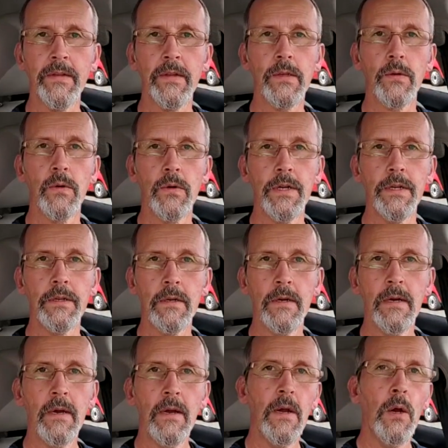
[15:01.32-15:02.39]
the Tories.
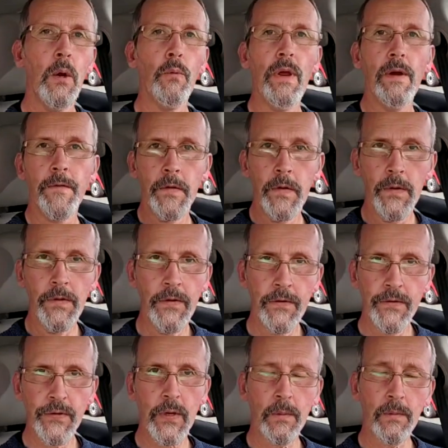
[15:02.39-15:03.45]
We have good
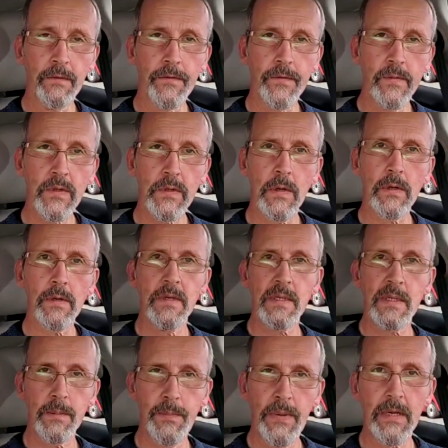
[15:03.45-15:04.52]
news coming from Scotland's
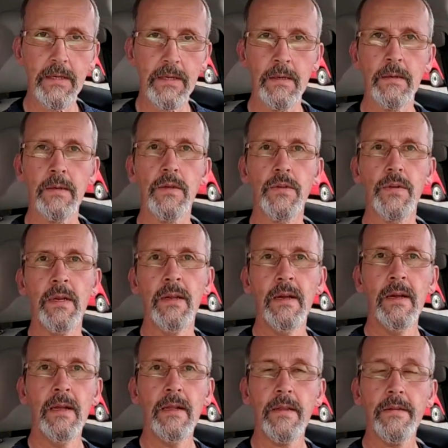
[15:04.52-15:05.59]
space industry
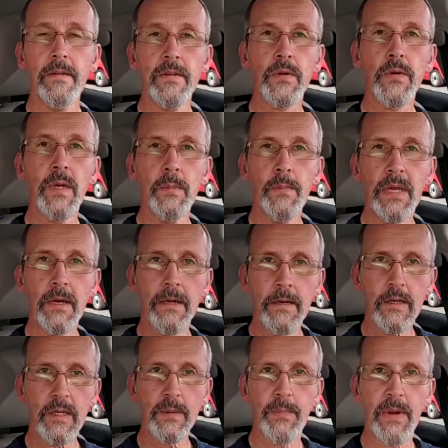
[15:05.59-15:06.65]
that there's going to be an
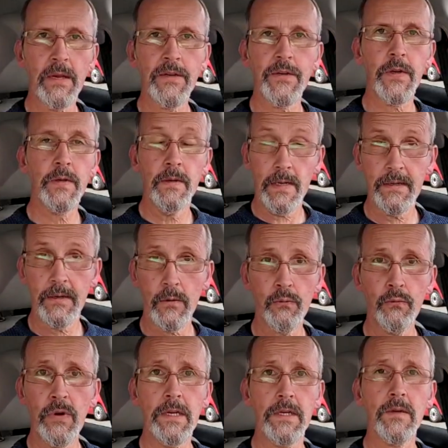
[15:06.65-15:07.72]
expansion and a
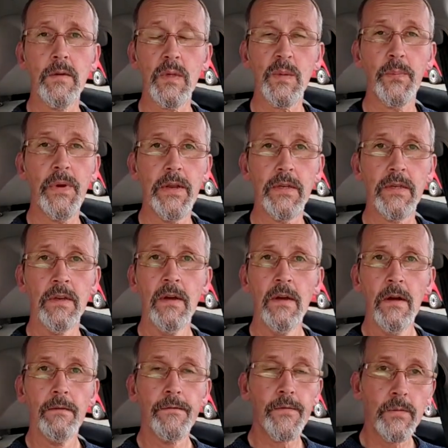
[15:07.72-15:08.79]
race to space
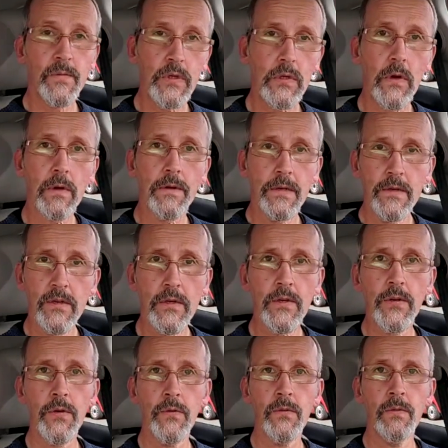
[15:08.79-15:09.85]
from Scotland's
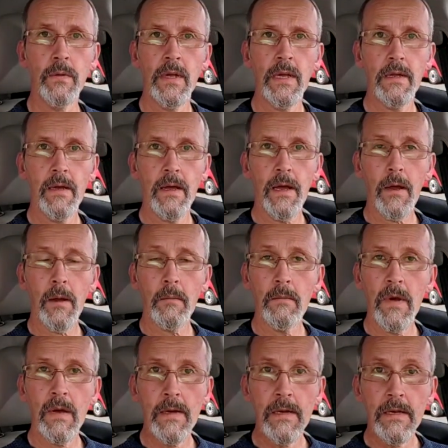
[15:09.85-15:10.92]
two
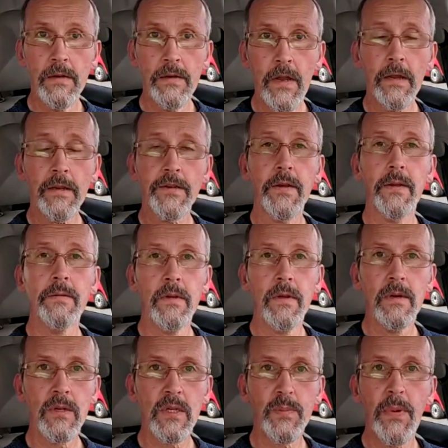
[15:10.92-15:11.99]
um, nascent
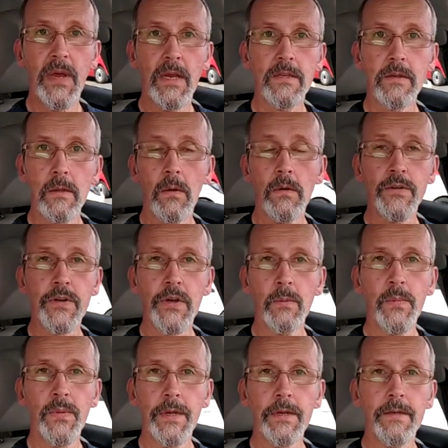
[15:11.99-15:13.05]
space launch
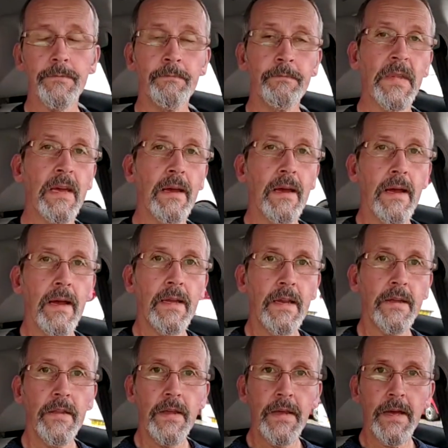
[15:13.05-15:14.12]
companies. And
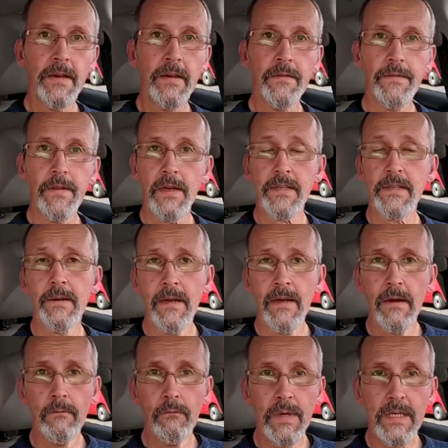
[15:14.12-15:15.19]
at the end of this,
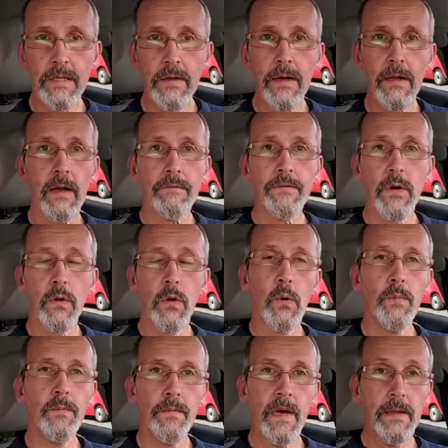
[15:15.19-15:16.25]
we still have the hope